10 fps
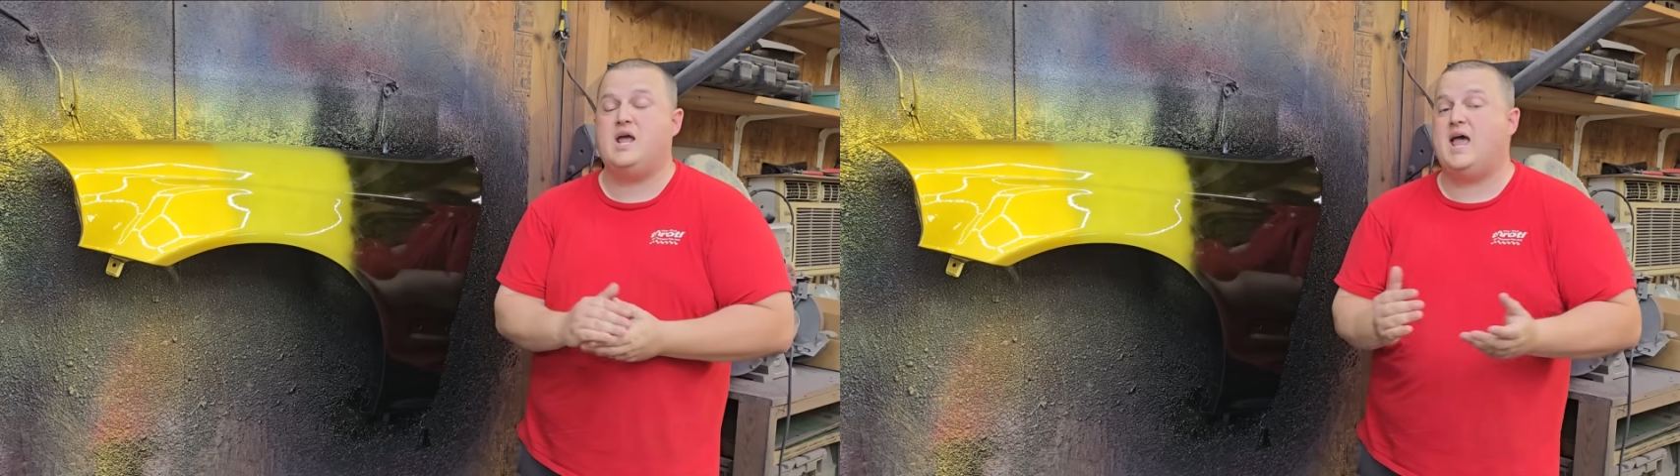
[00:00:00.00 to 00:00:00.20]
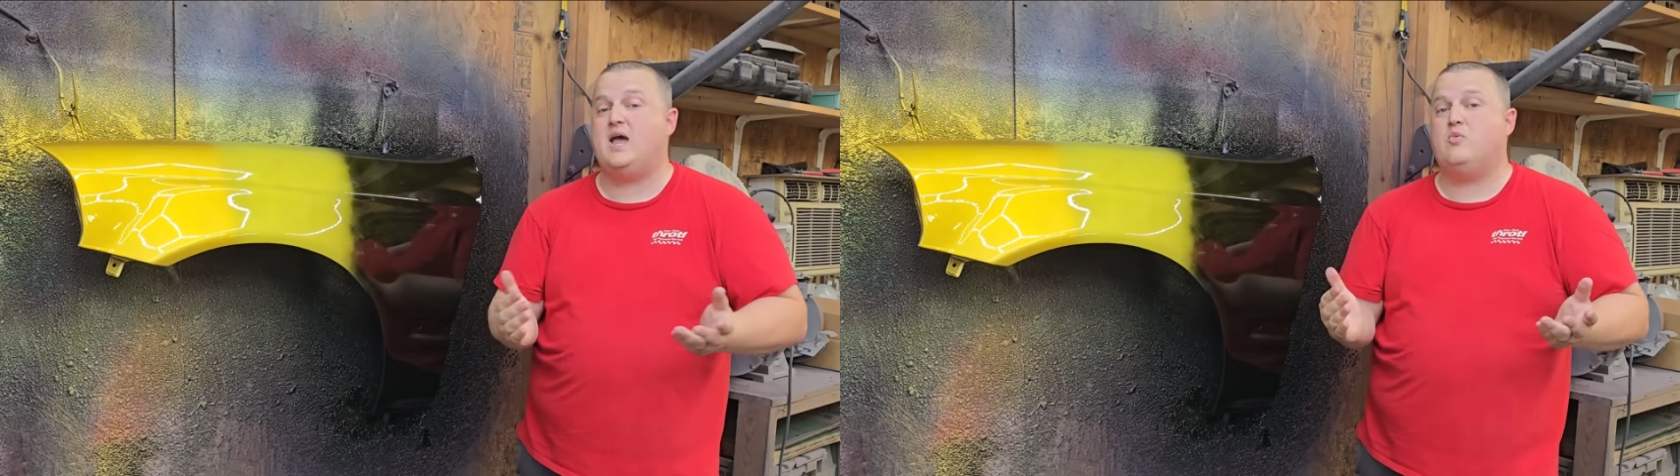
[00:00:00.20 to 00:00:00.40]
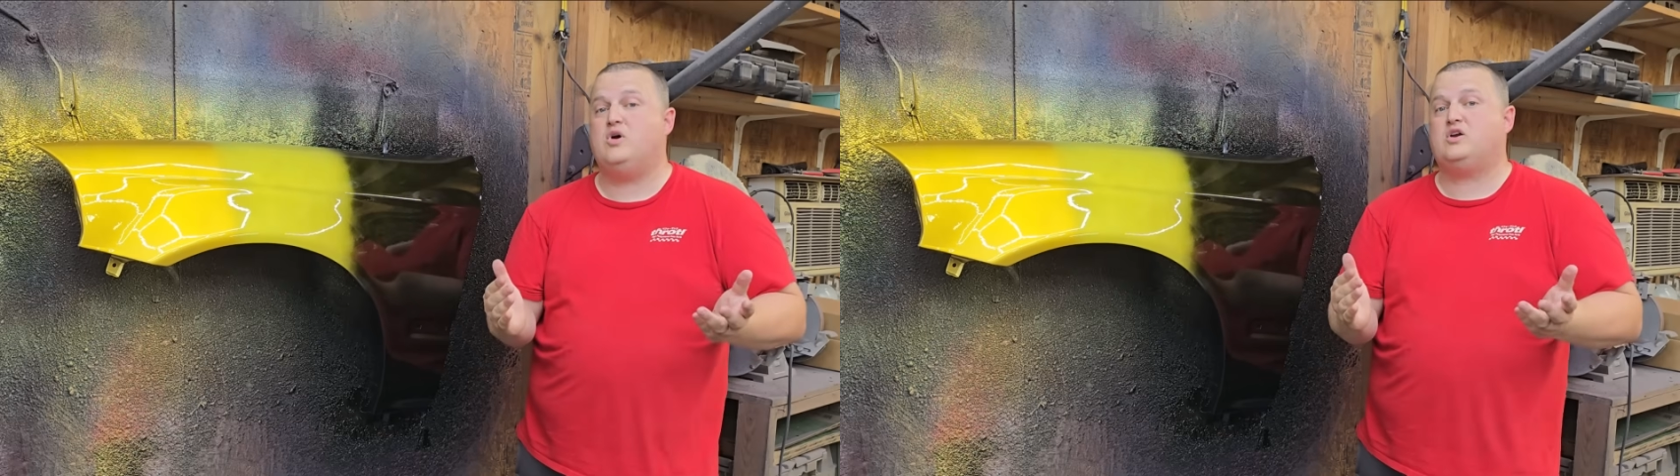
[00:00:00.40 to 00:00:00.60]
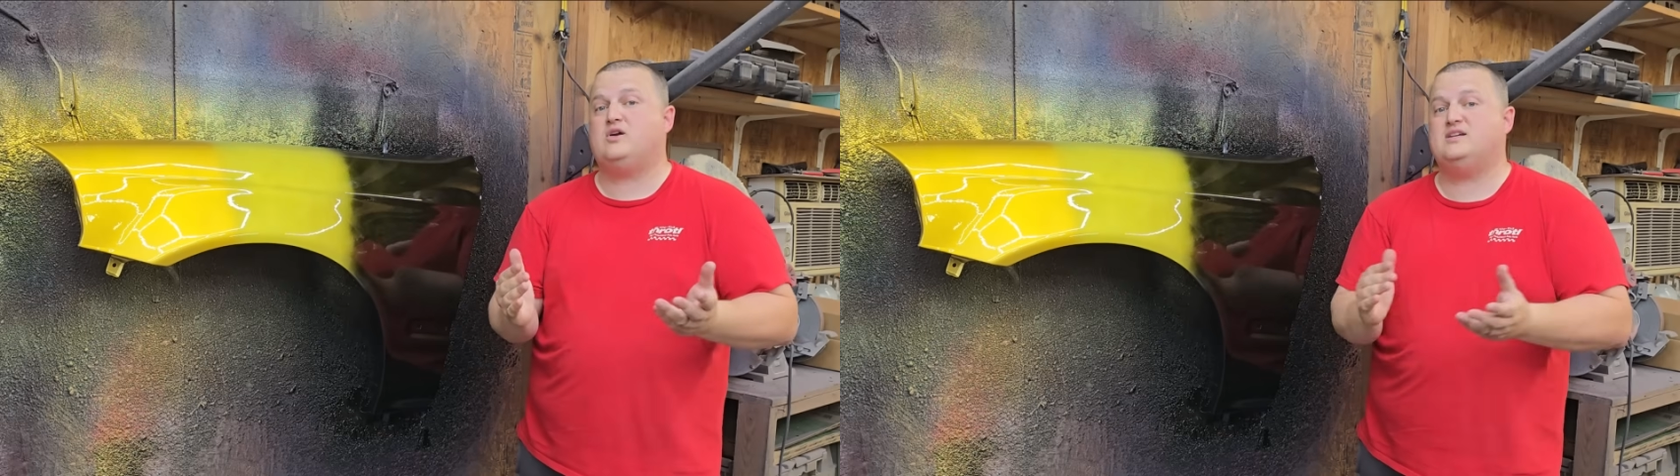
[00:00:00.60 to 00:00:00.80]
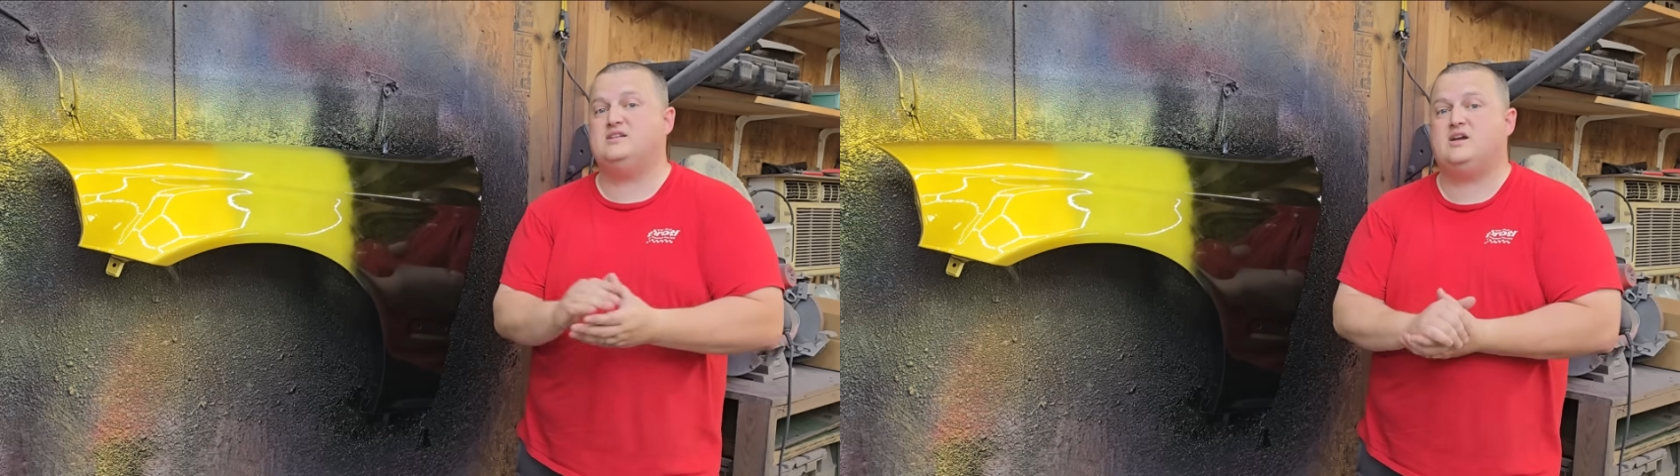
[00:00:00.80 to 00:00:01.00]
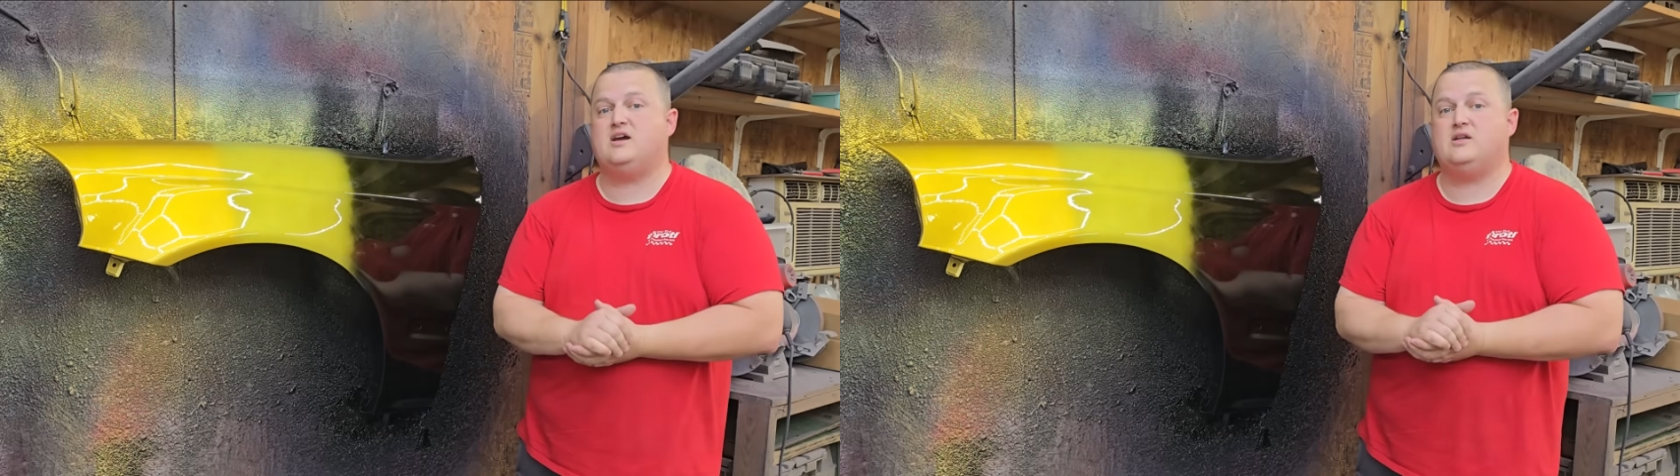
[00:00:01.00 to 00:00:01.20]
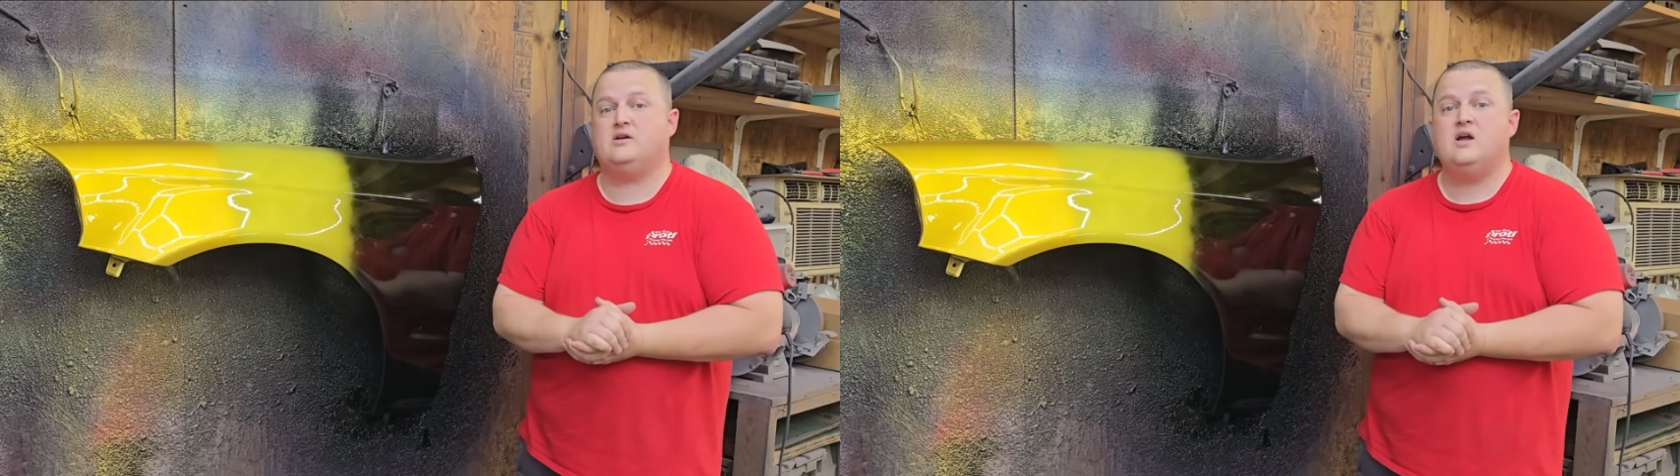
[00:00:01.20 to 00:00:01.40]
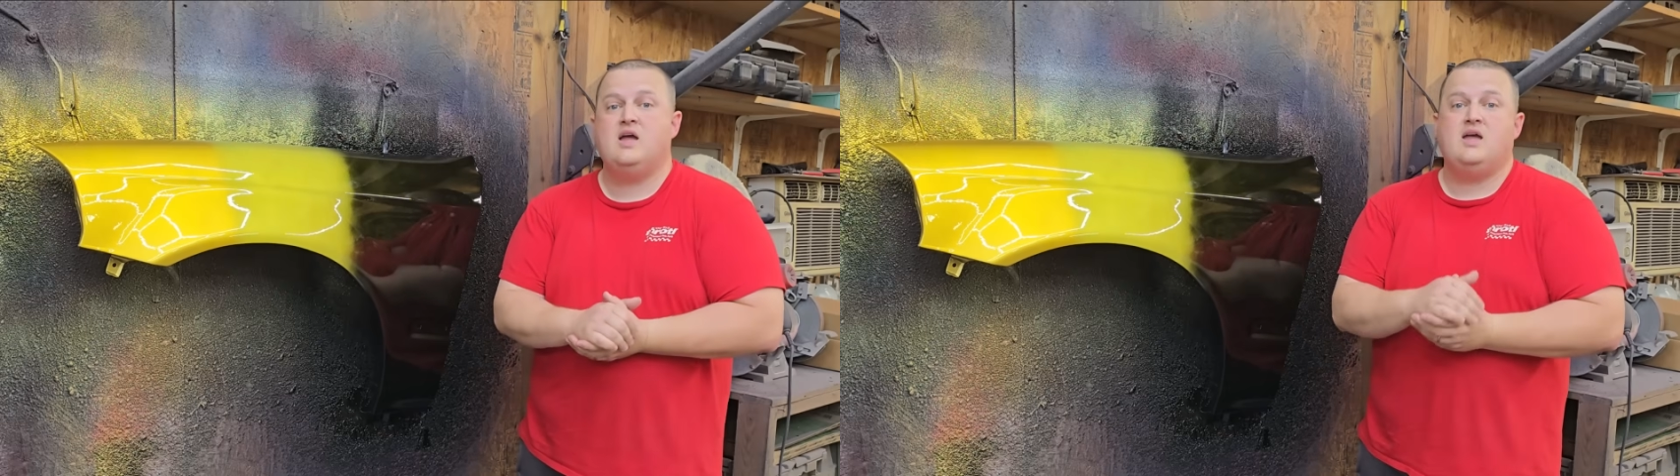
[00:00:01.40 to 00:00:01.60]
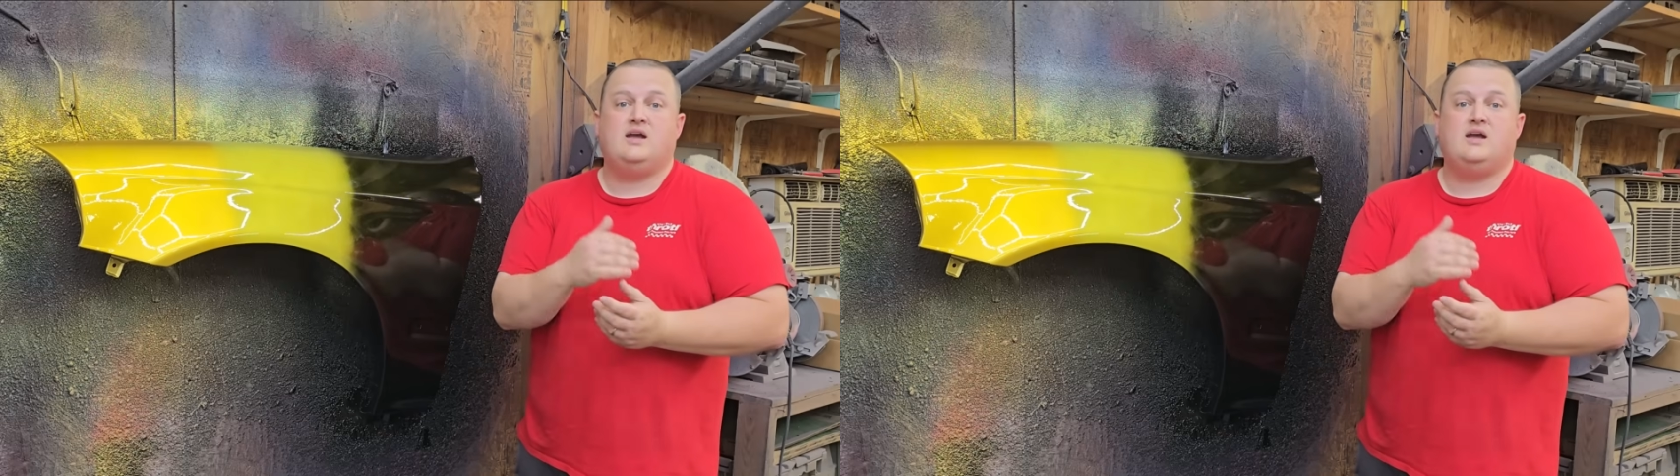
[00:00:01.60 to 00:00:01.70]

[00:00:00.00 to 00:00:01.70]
and what crazy color